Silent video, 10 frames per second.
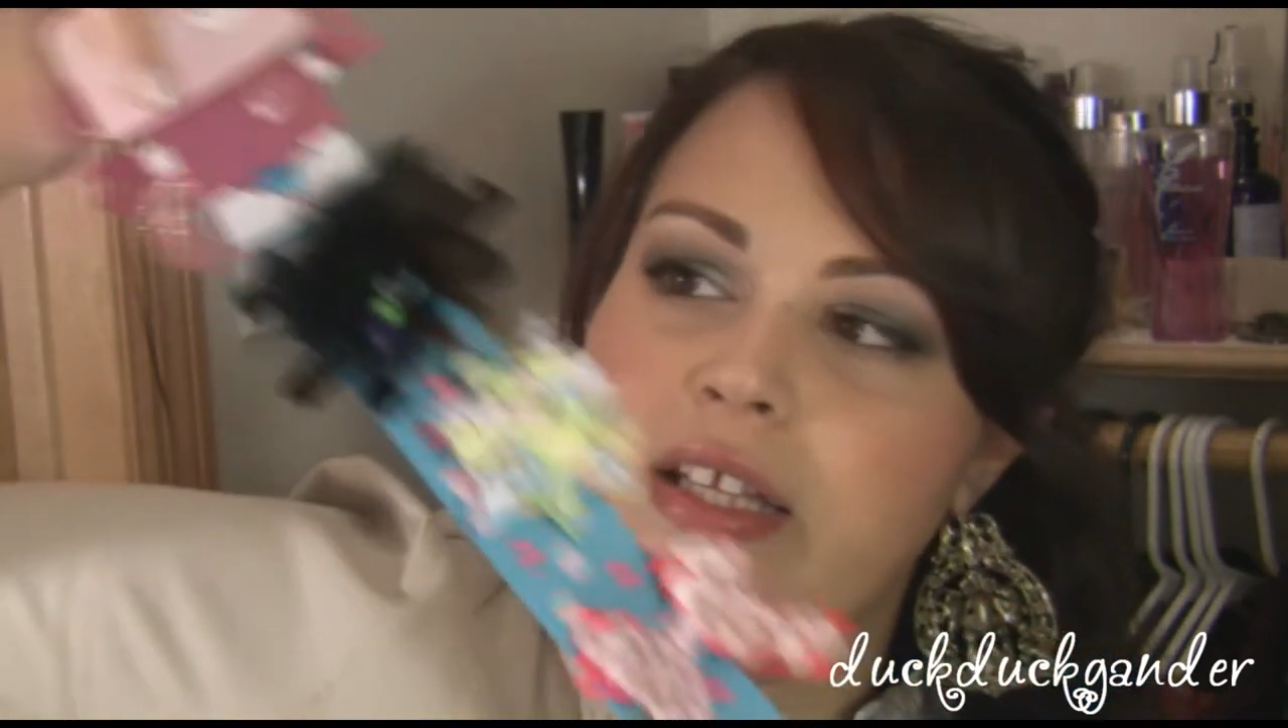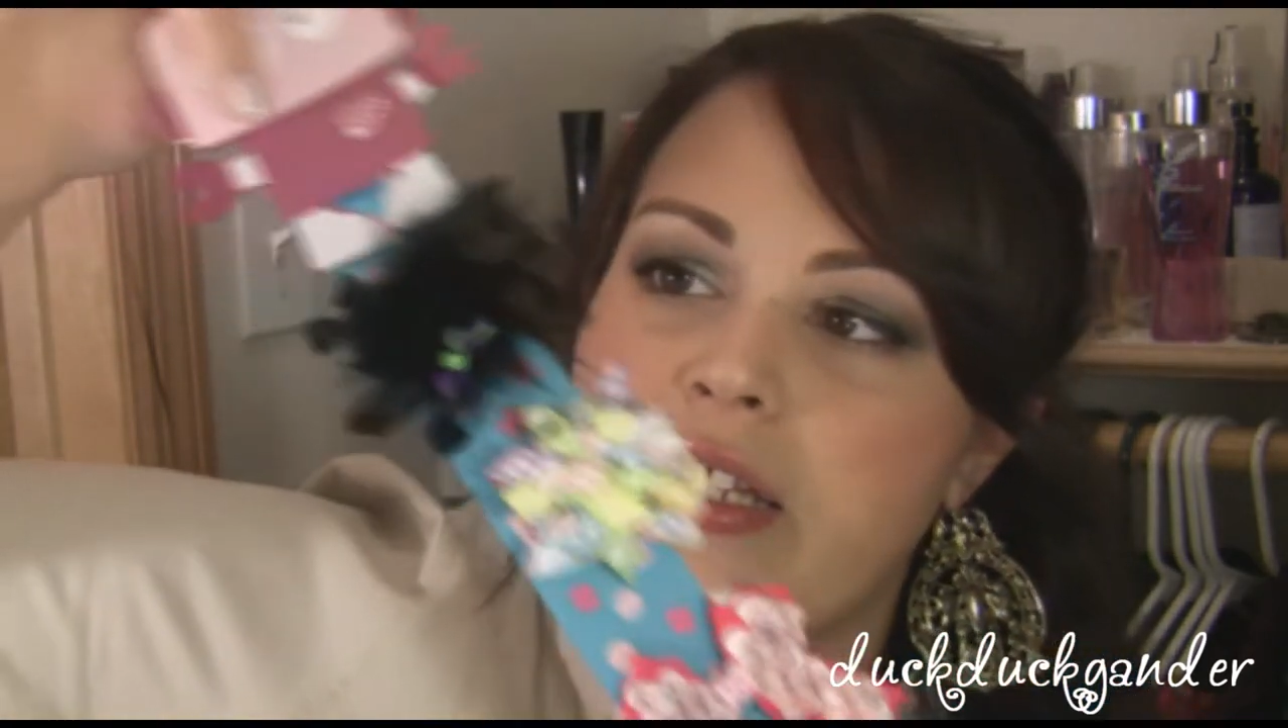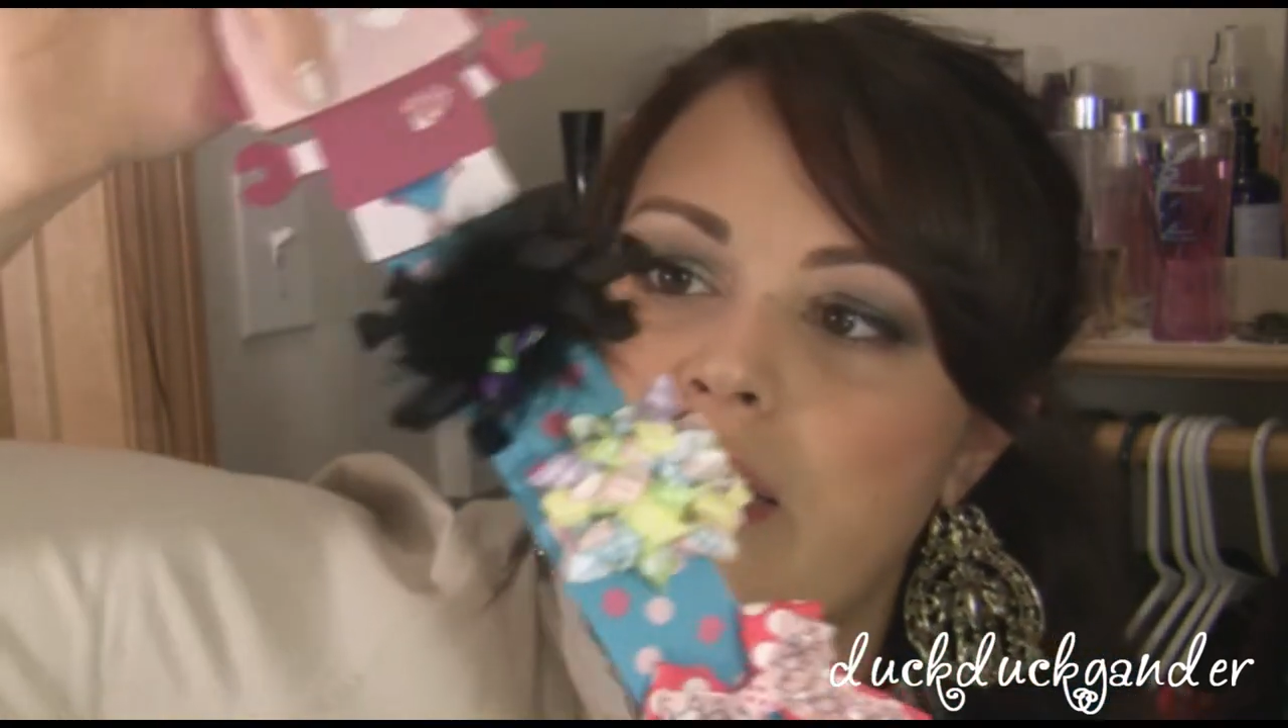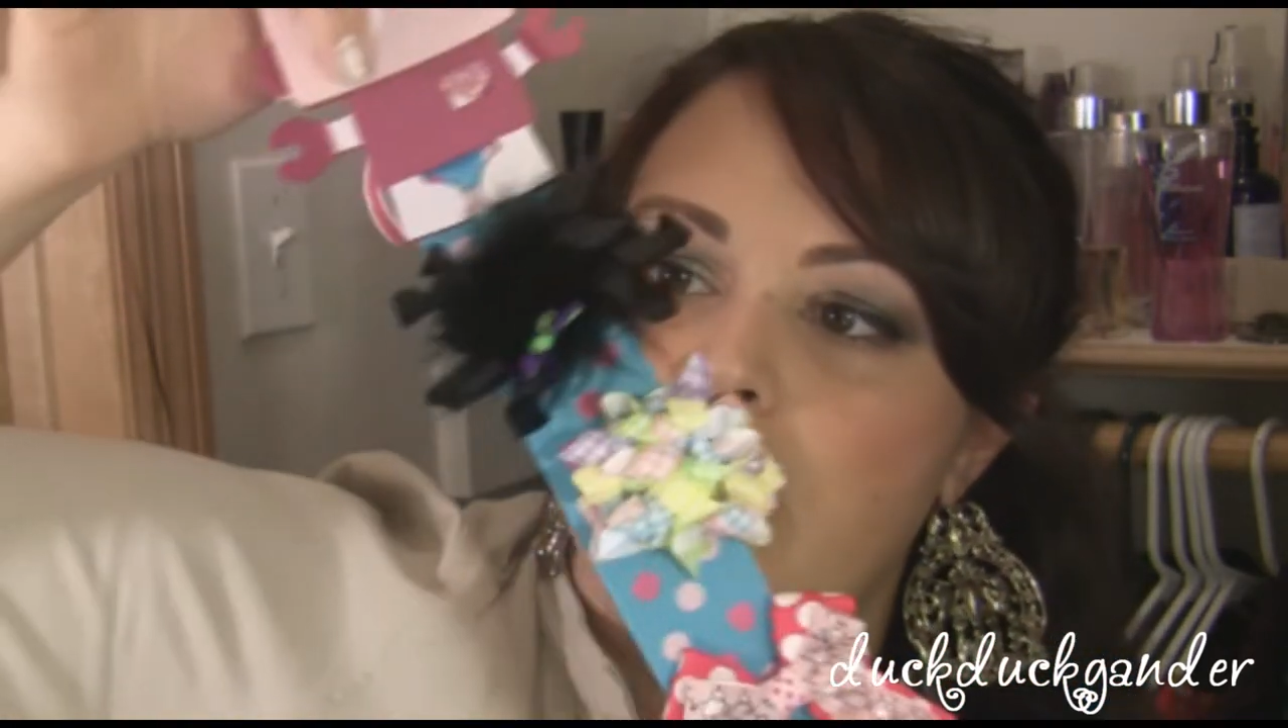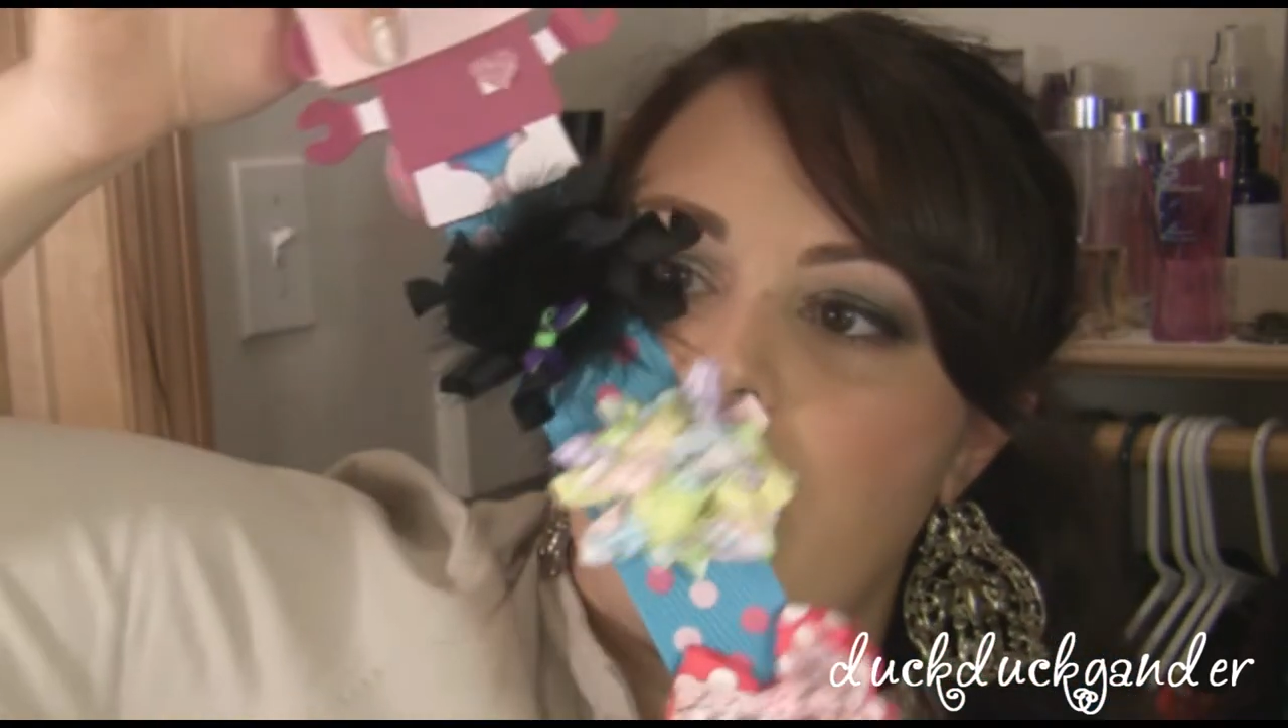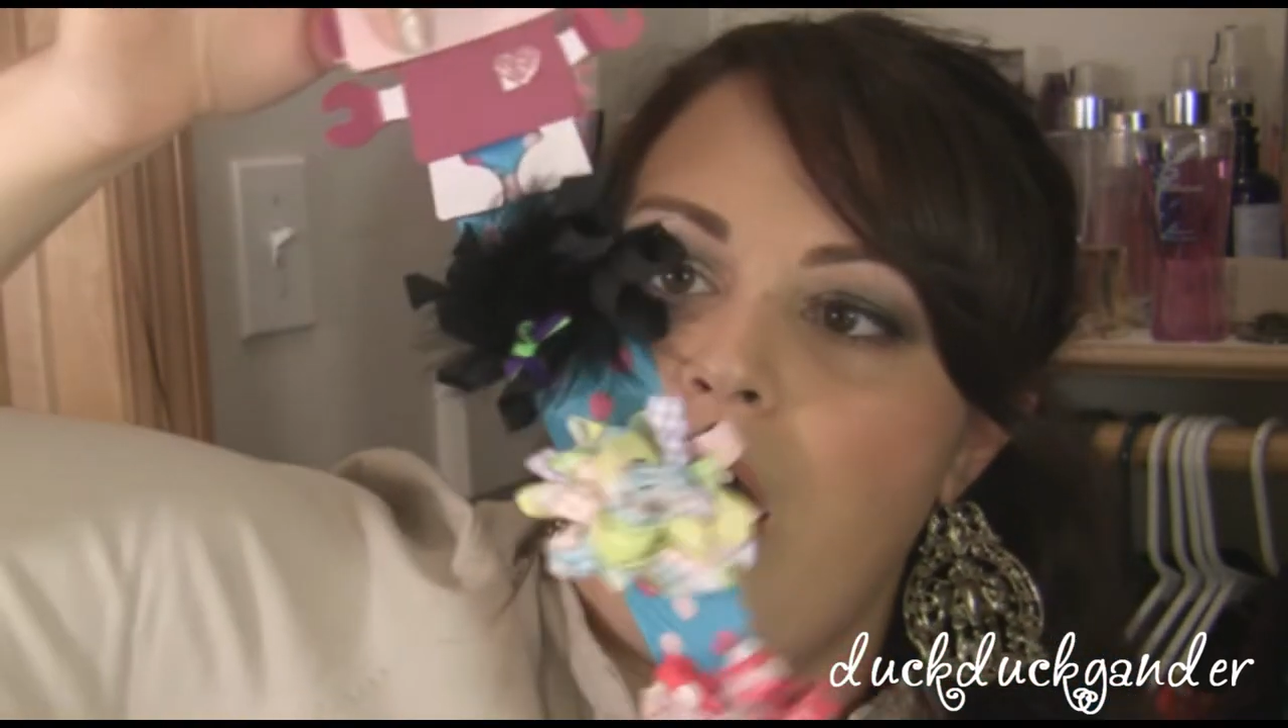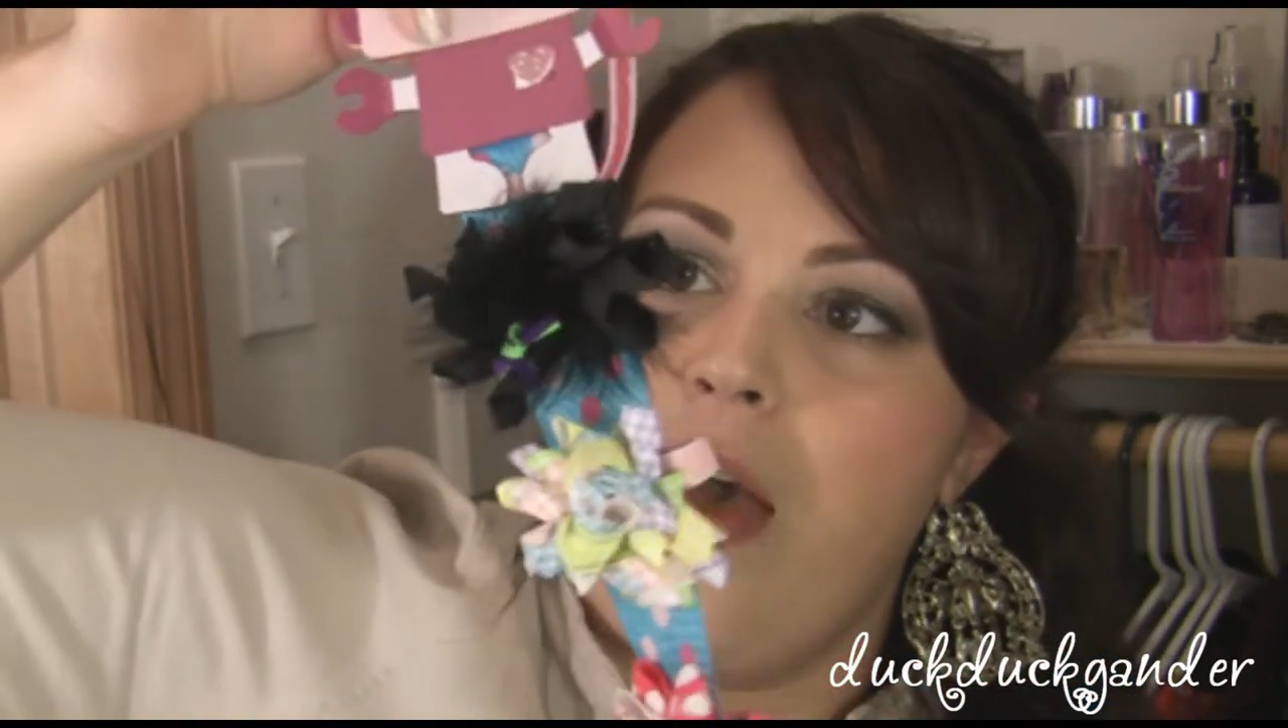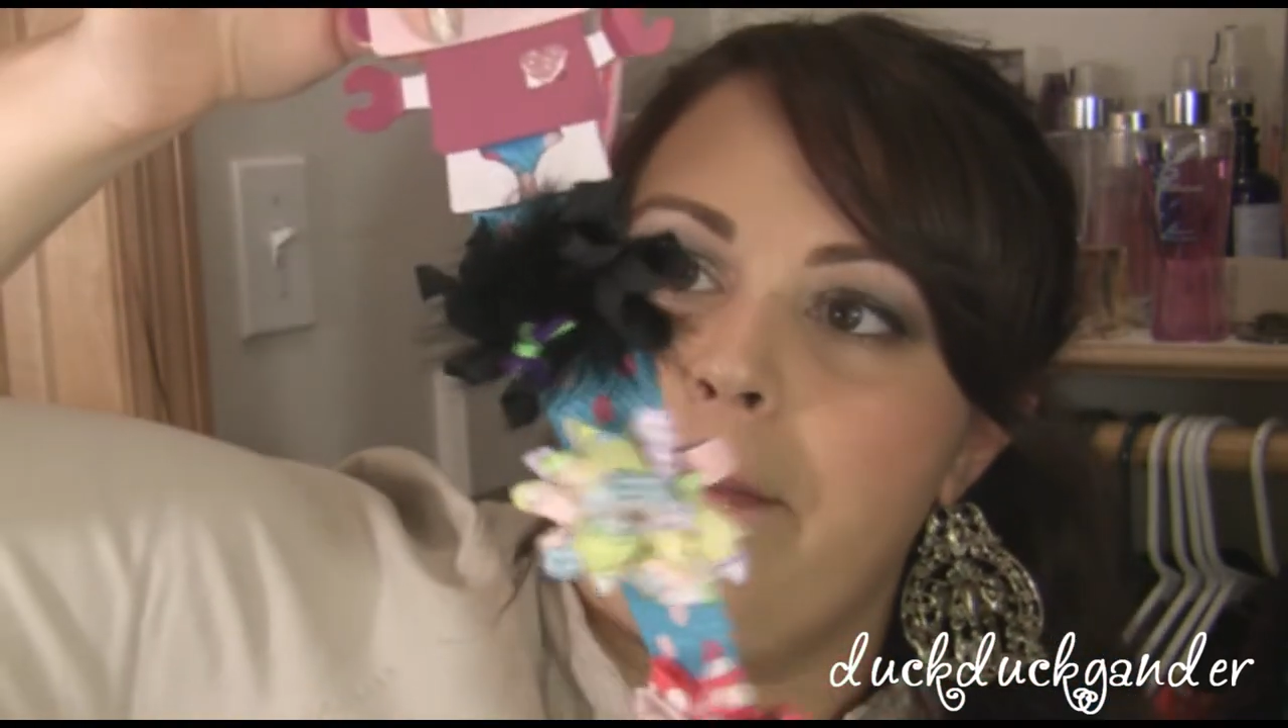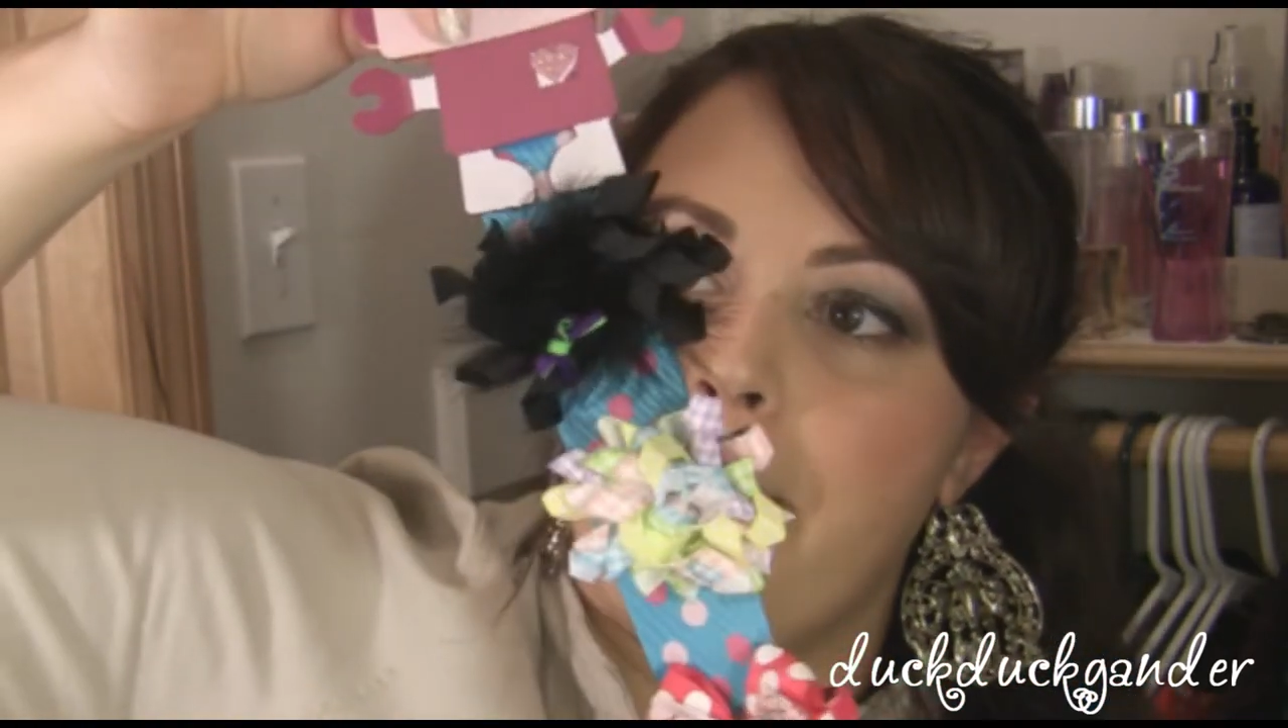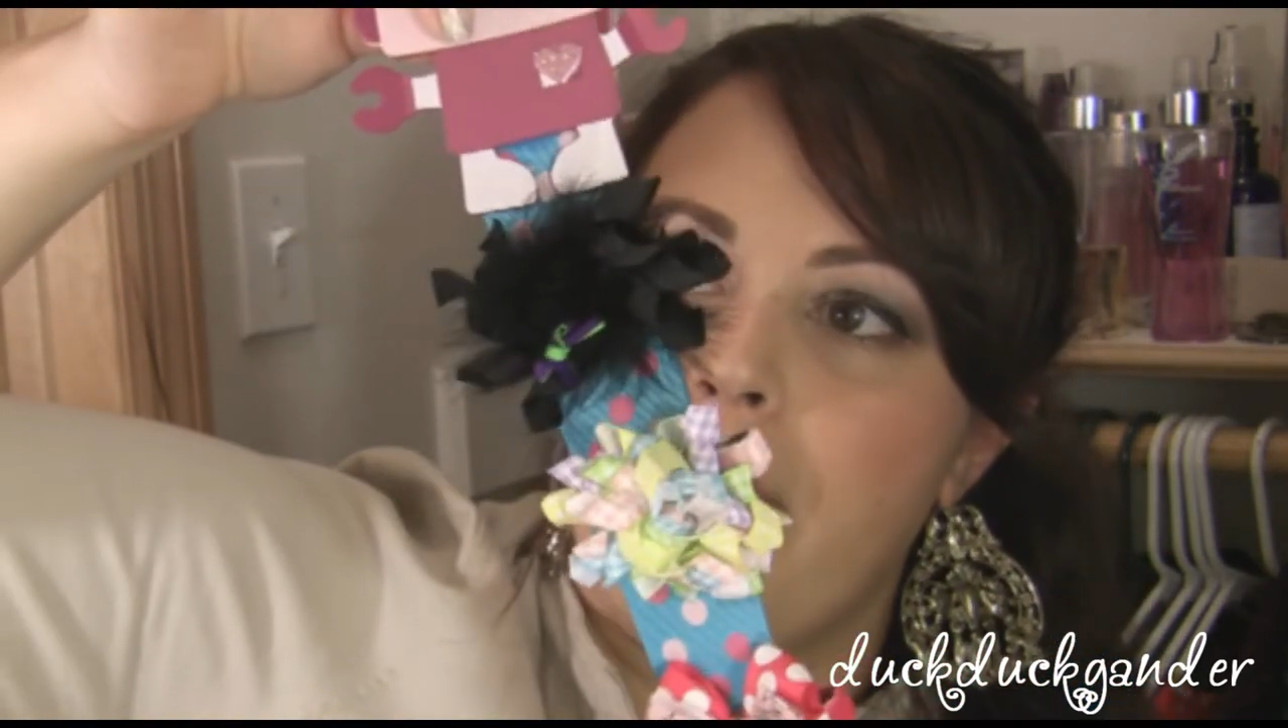can,
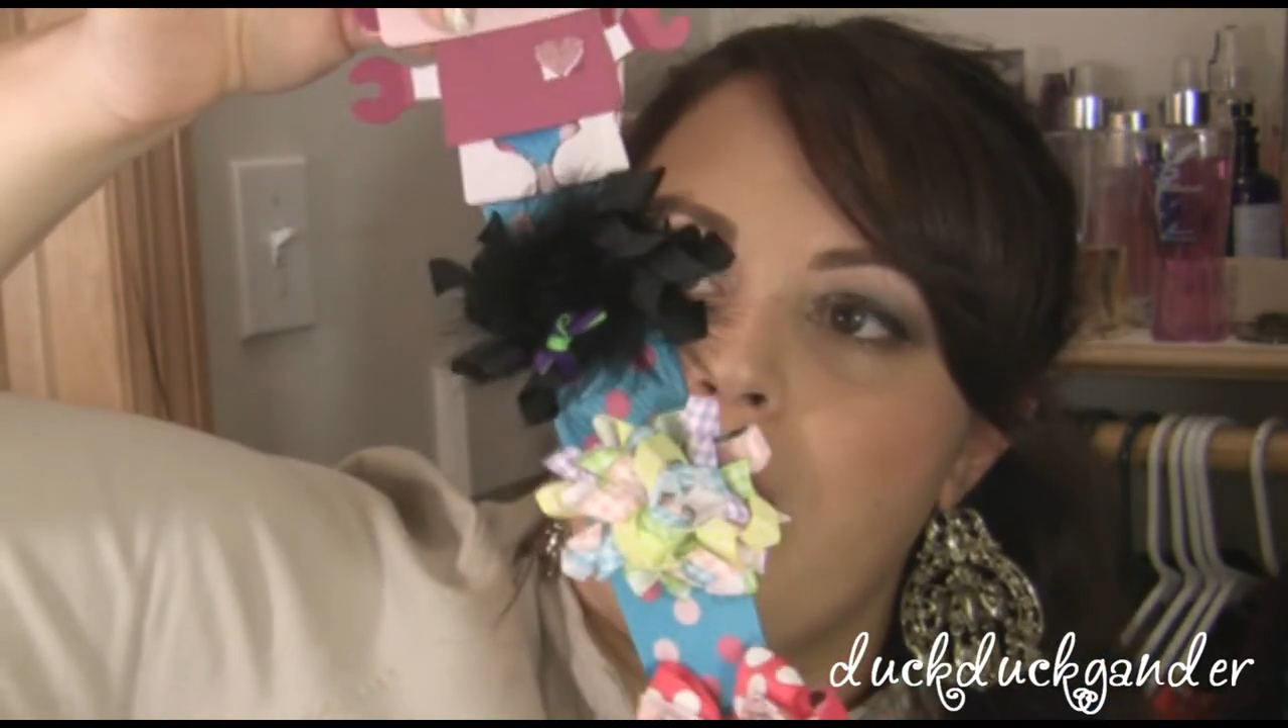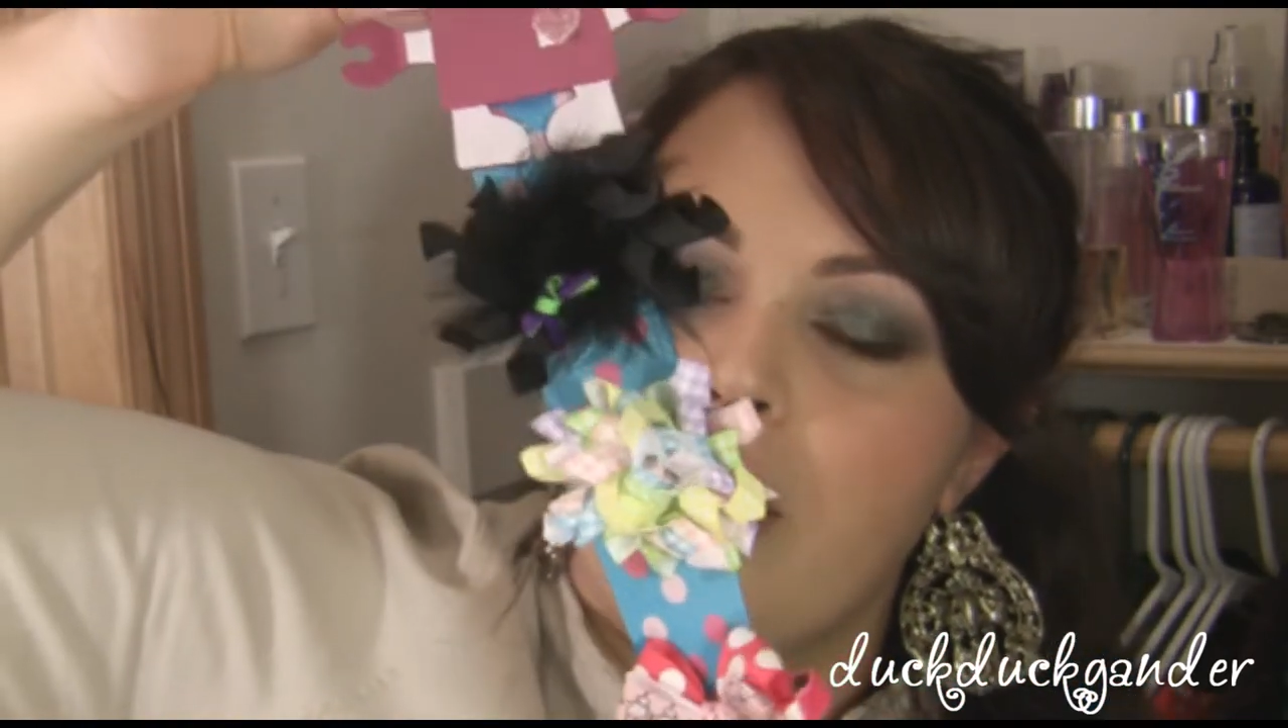um,